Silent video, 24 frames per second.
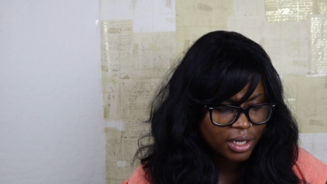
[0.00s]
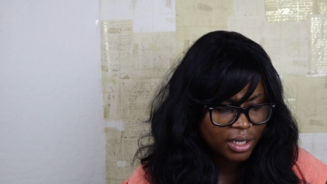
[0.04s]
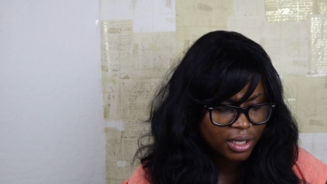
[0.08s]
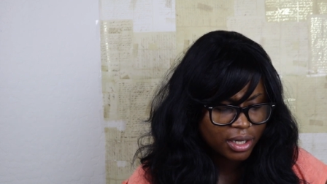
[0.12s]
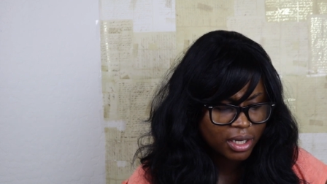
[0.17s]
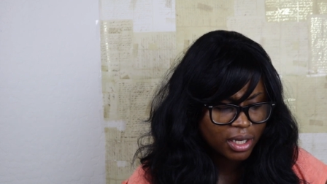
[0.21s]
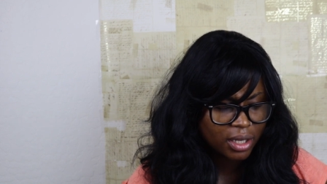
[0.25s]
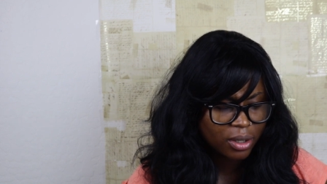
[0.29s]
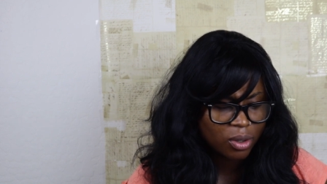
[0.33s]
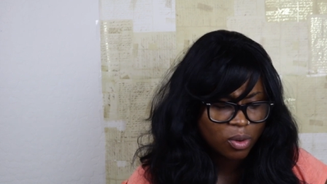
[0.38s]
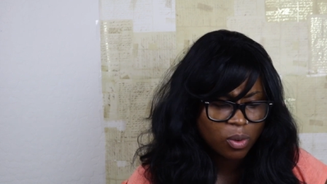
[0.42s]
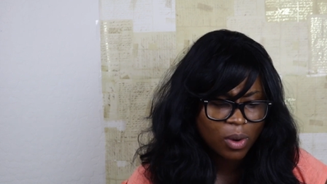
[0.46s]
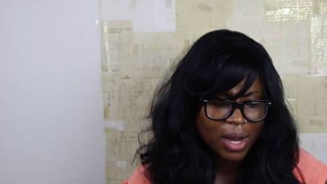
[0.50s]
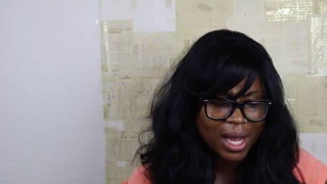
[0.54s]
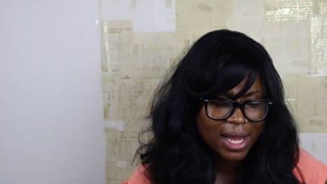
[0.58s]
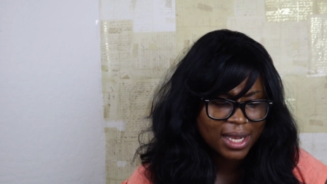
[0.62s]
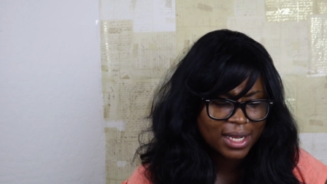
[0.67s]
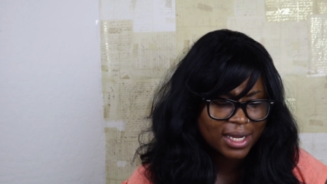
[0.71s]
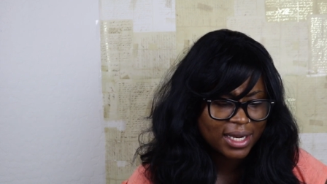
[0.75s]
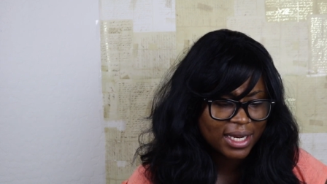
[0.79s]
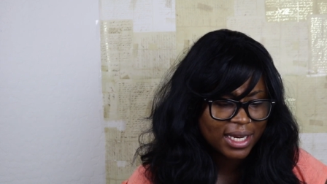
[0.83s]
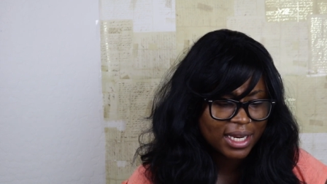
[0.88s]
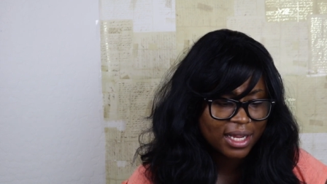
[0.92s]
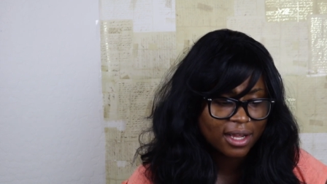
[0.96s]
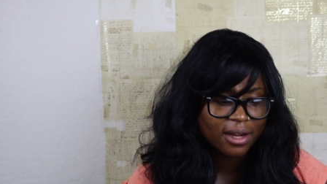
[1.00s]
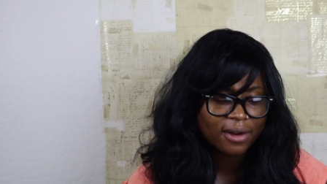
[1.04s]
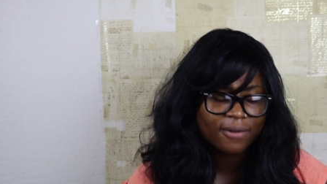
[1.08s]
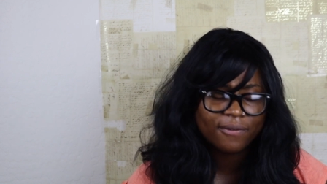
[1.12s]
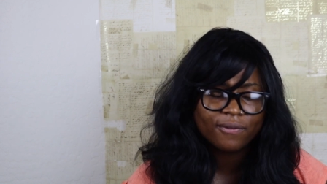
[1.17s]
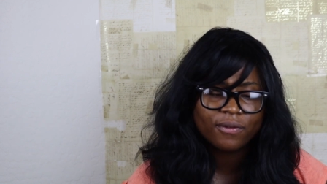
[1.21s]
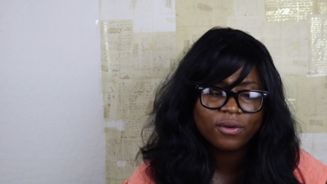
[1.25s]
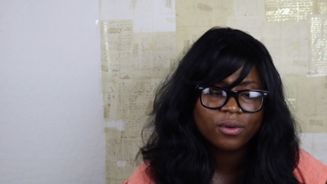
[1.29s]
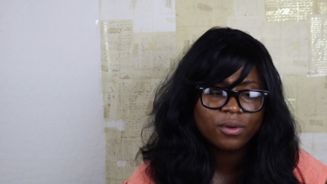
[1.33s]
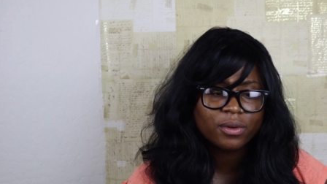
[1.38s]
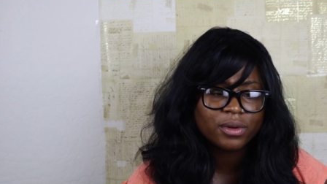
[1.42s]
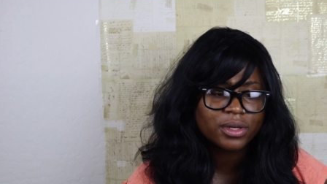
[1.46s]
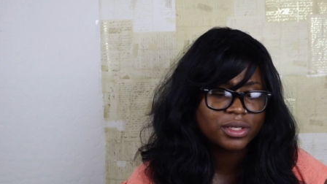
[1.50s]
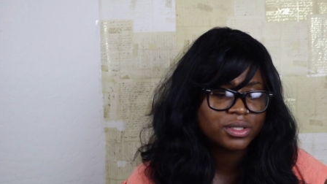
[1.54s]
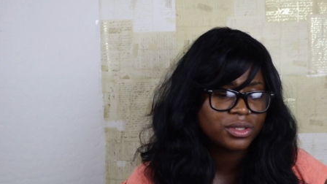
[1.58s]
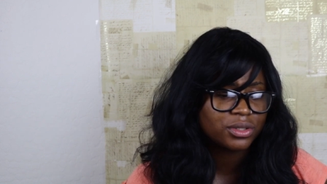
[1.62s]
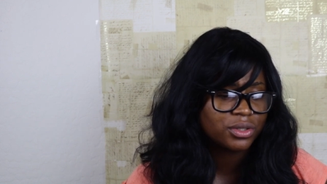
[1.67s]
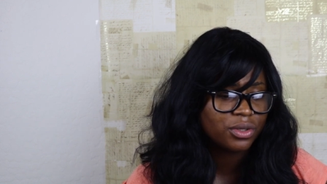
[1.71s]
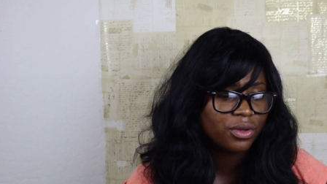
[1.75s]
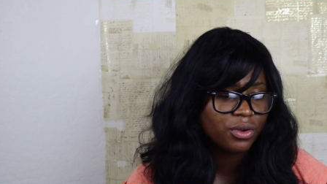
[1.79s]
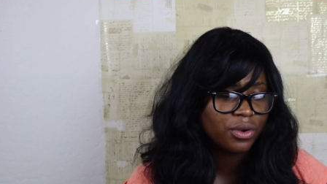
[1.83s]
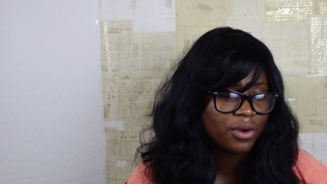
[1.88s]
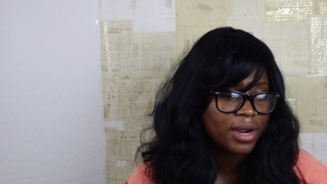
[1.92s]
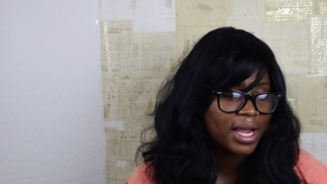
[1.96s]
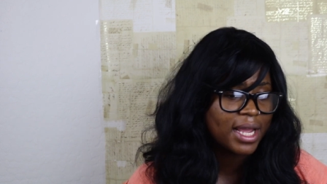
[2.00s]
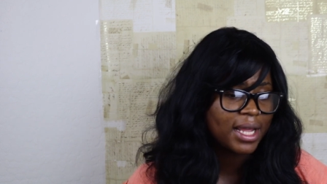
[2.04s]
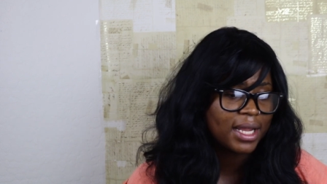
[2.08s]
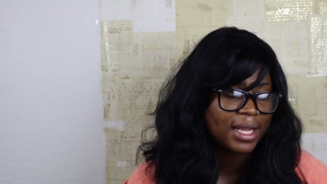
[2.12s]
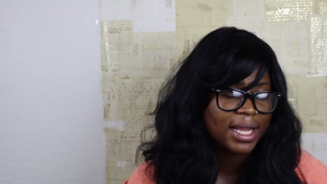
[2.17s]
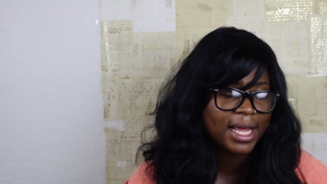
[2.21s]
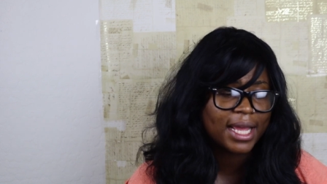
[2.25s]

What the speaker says: The quality of the food is great.